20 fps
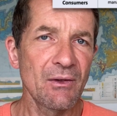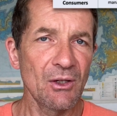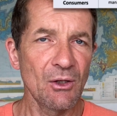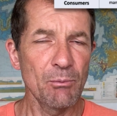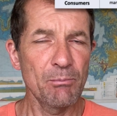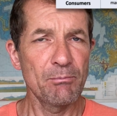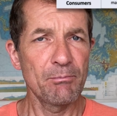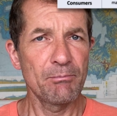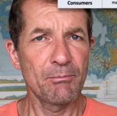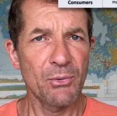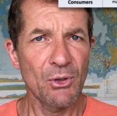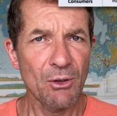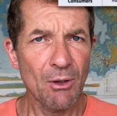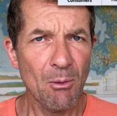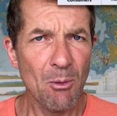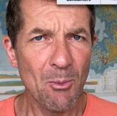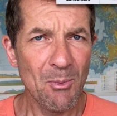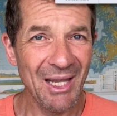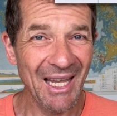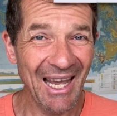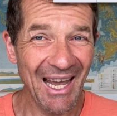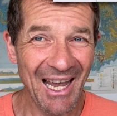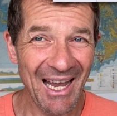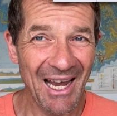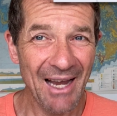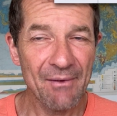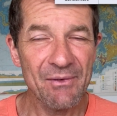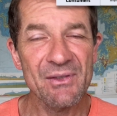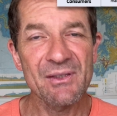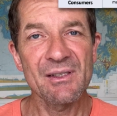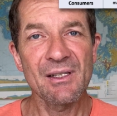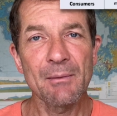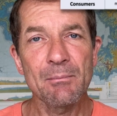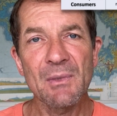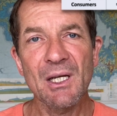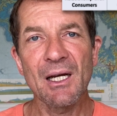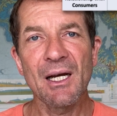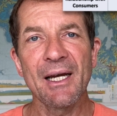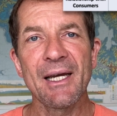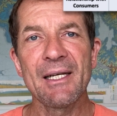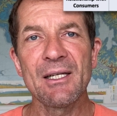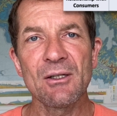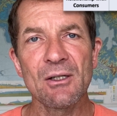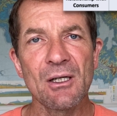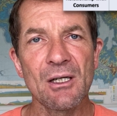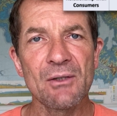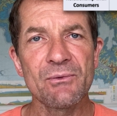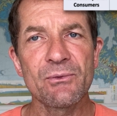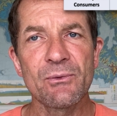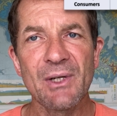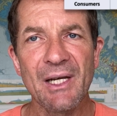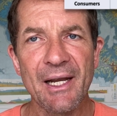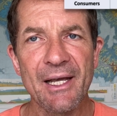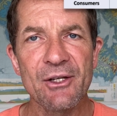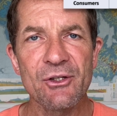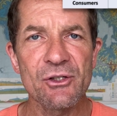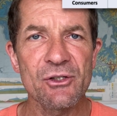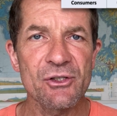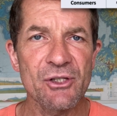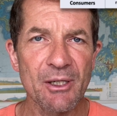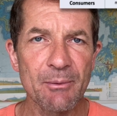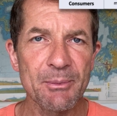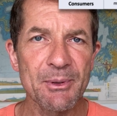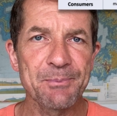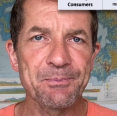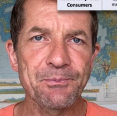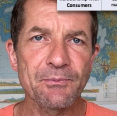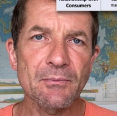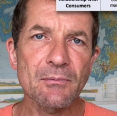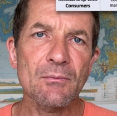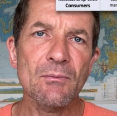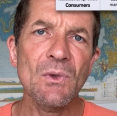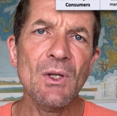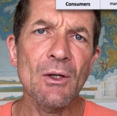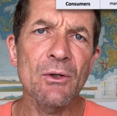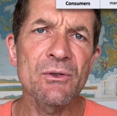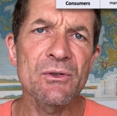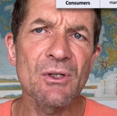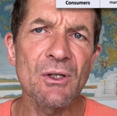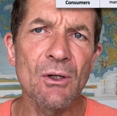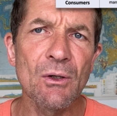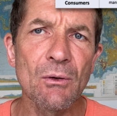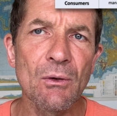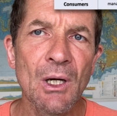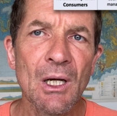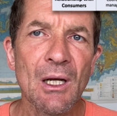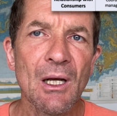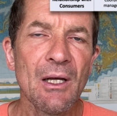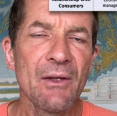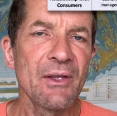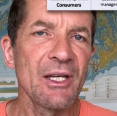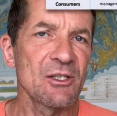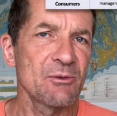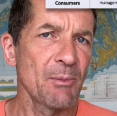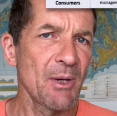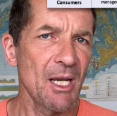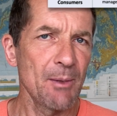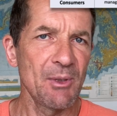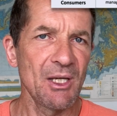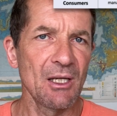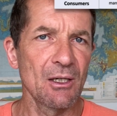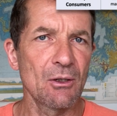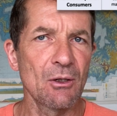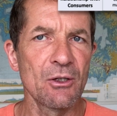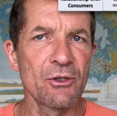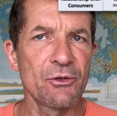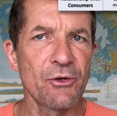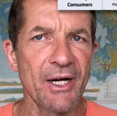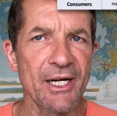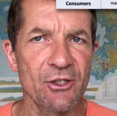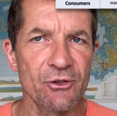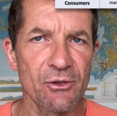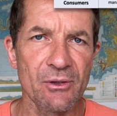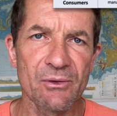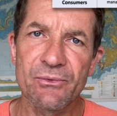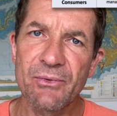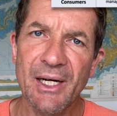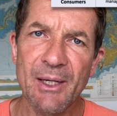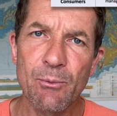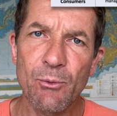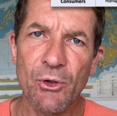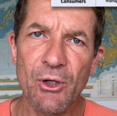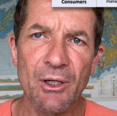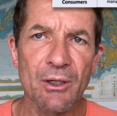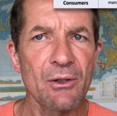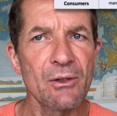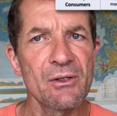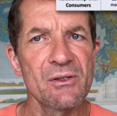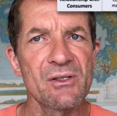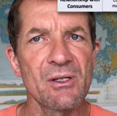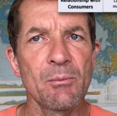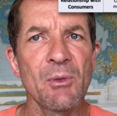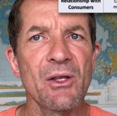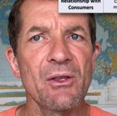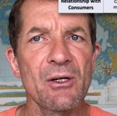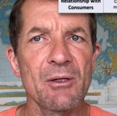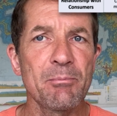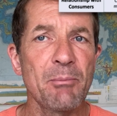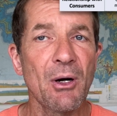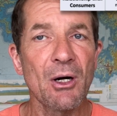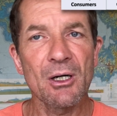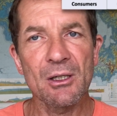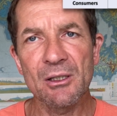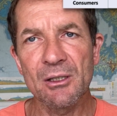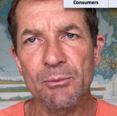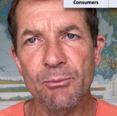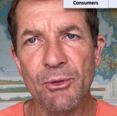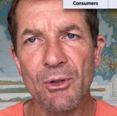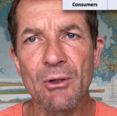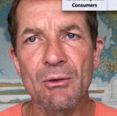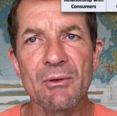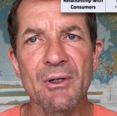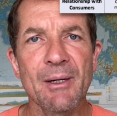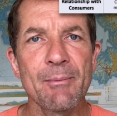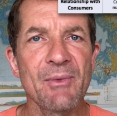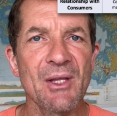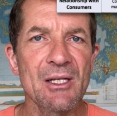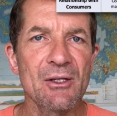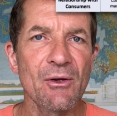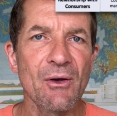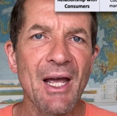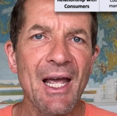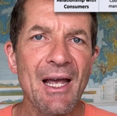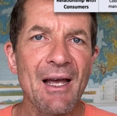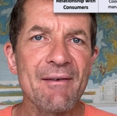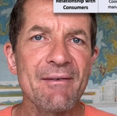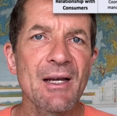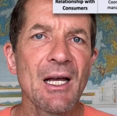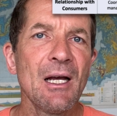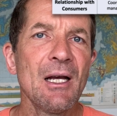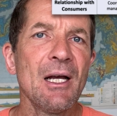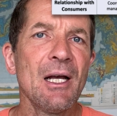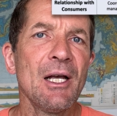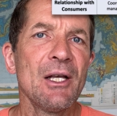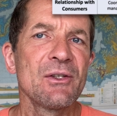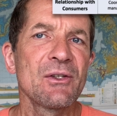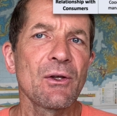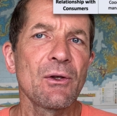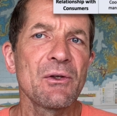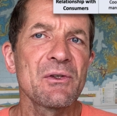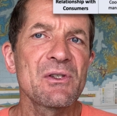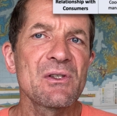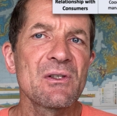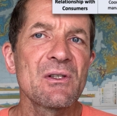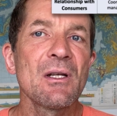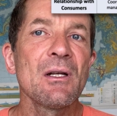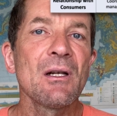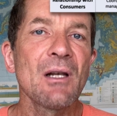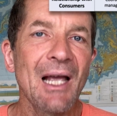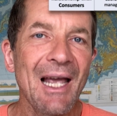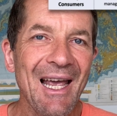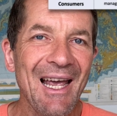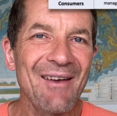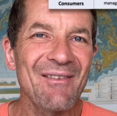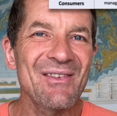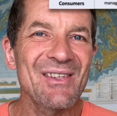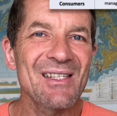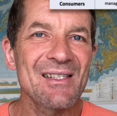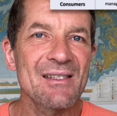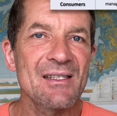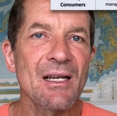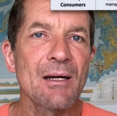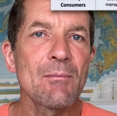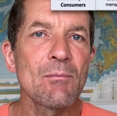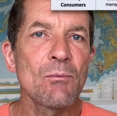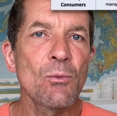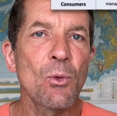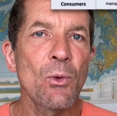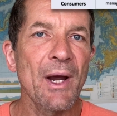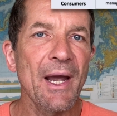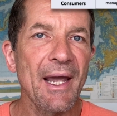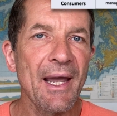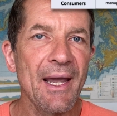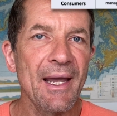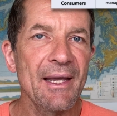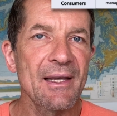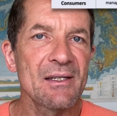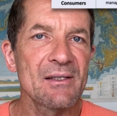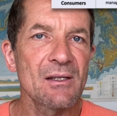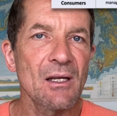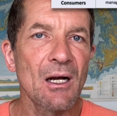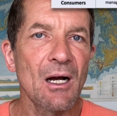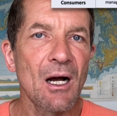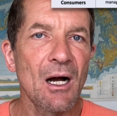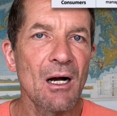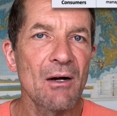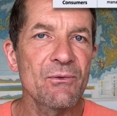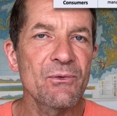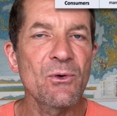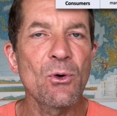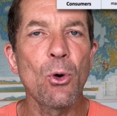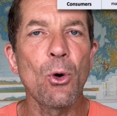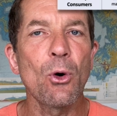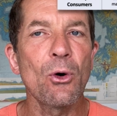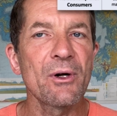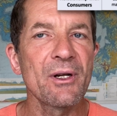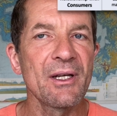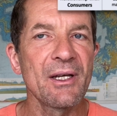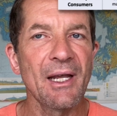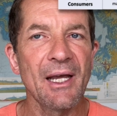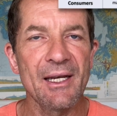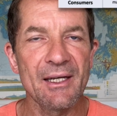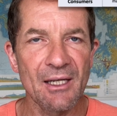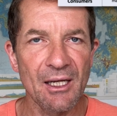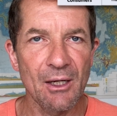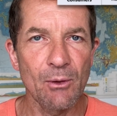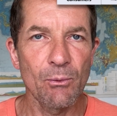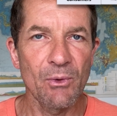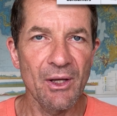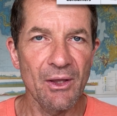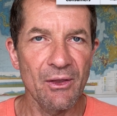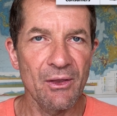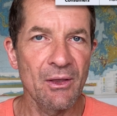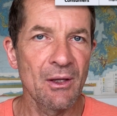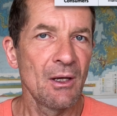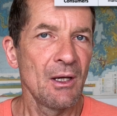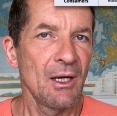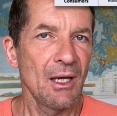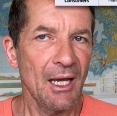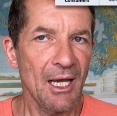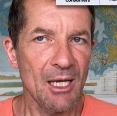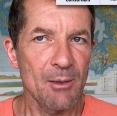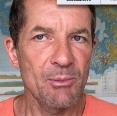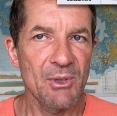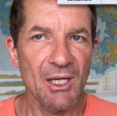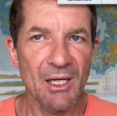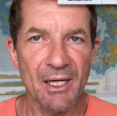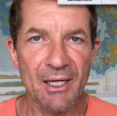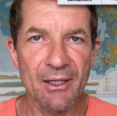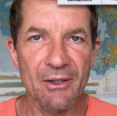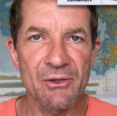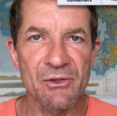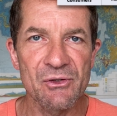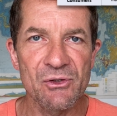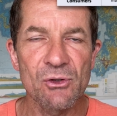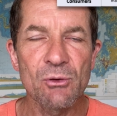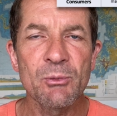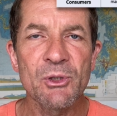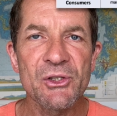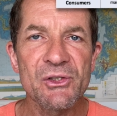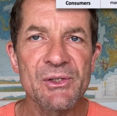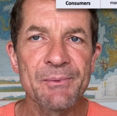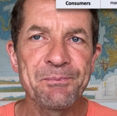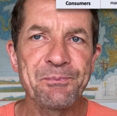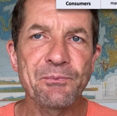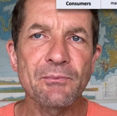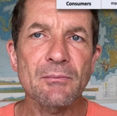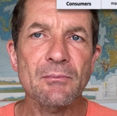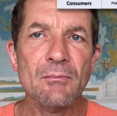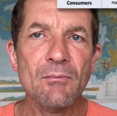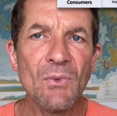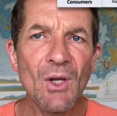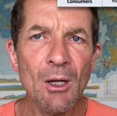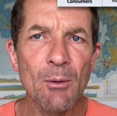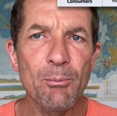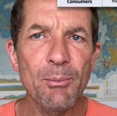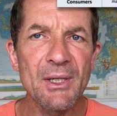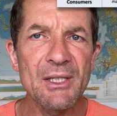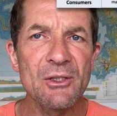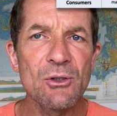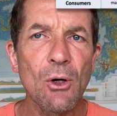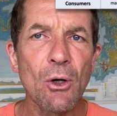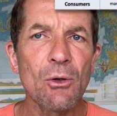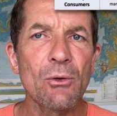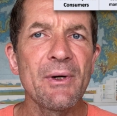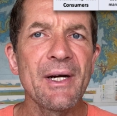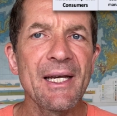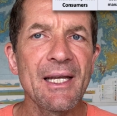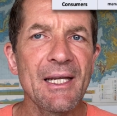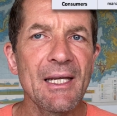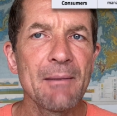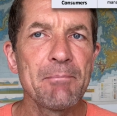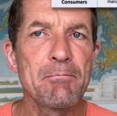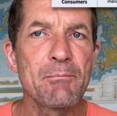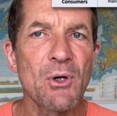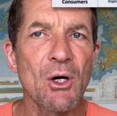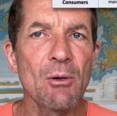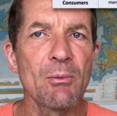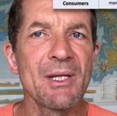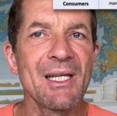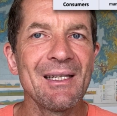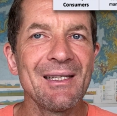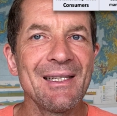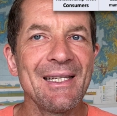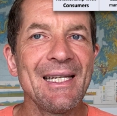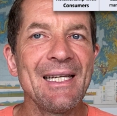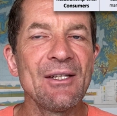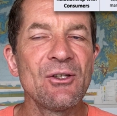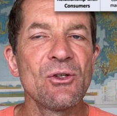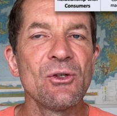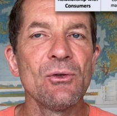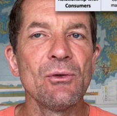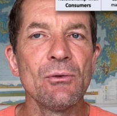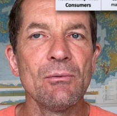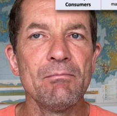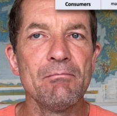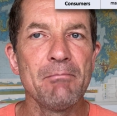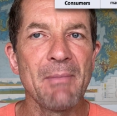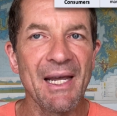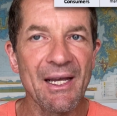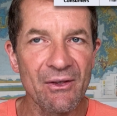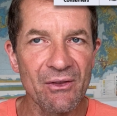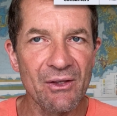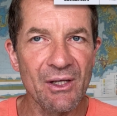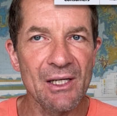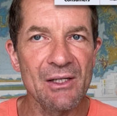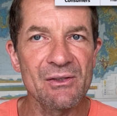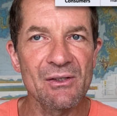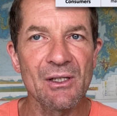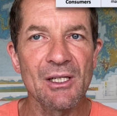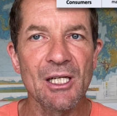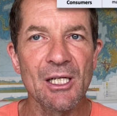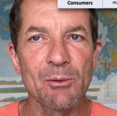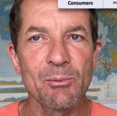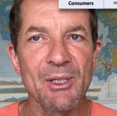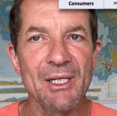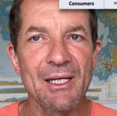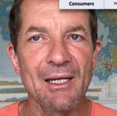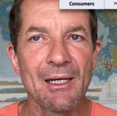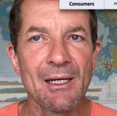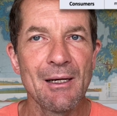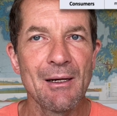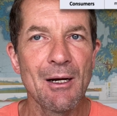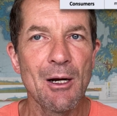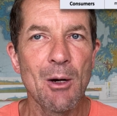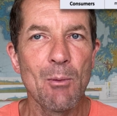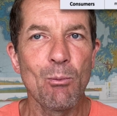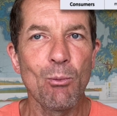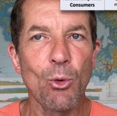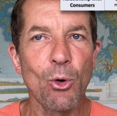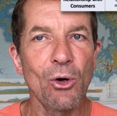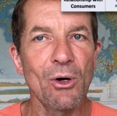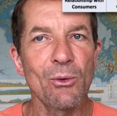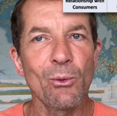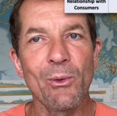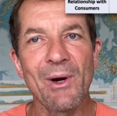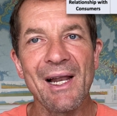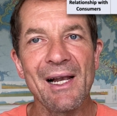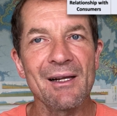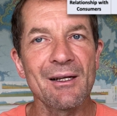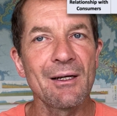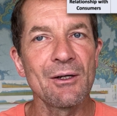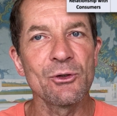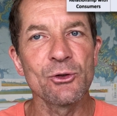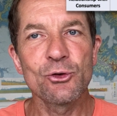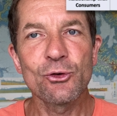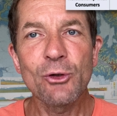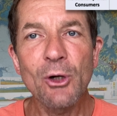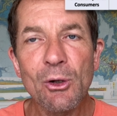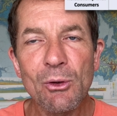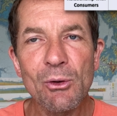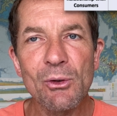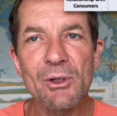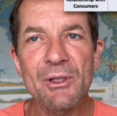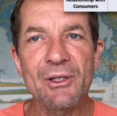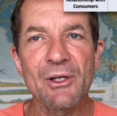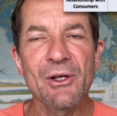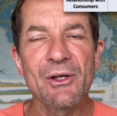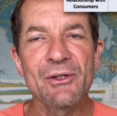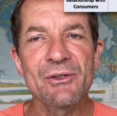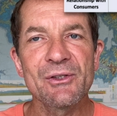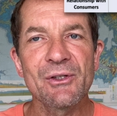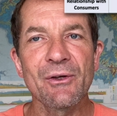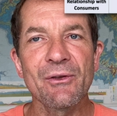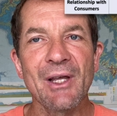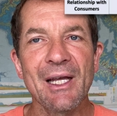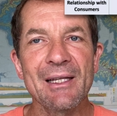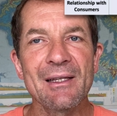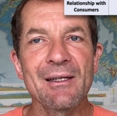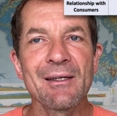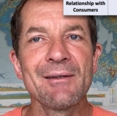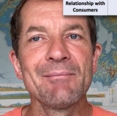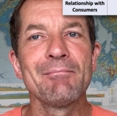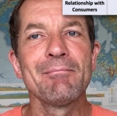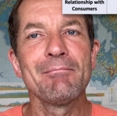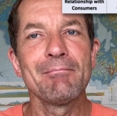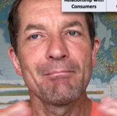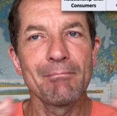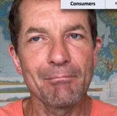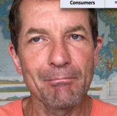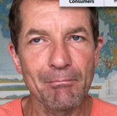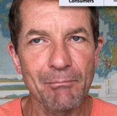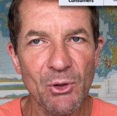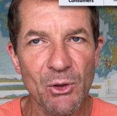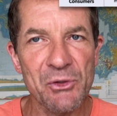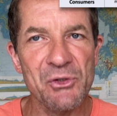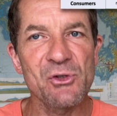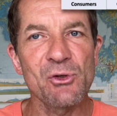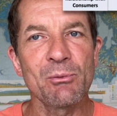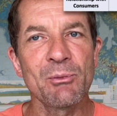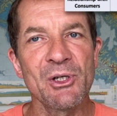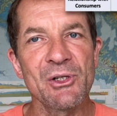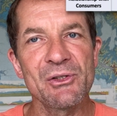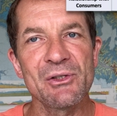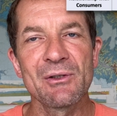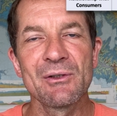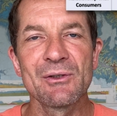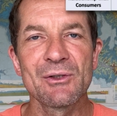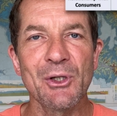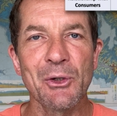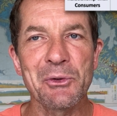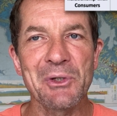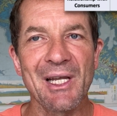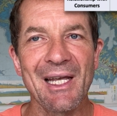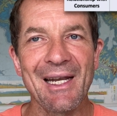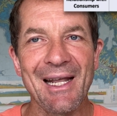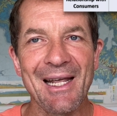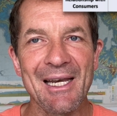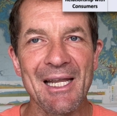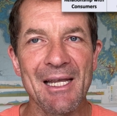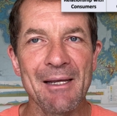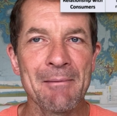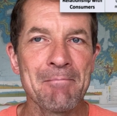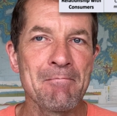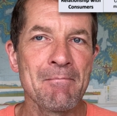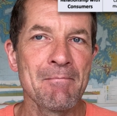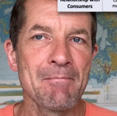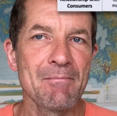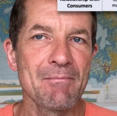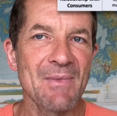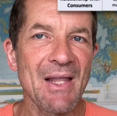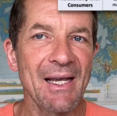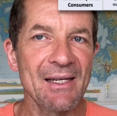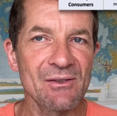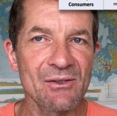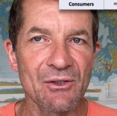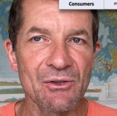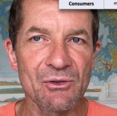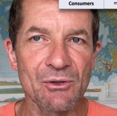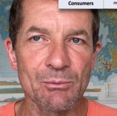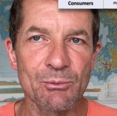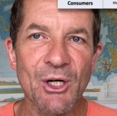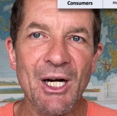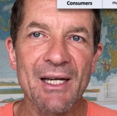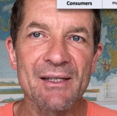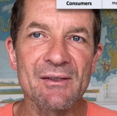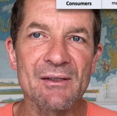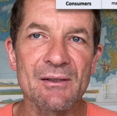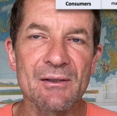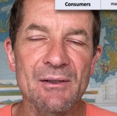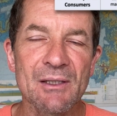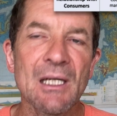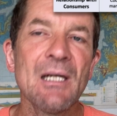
You probably have some kind of relationship. So there's maybe a contractual framework or some other partner program that you have. So you still have some ways of coordinating with API consumers, but you already probably need to make things a little bit more well controlled so that consumers don't get any nasty surprises.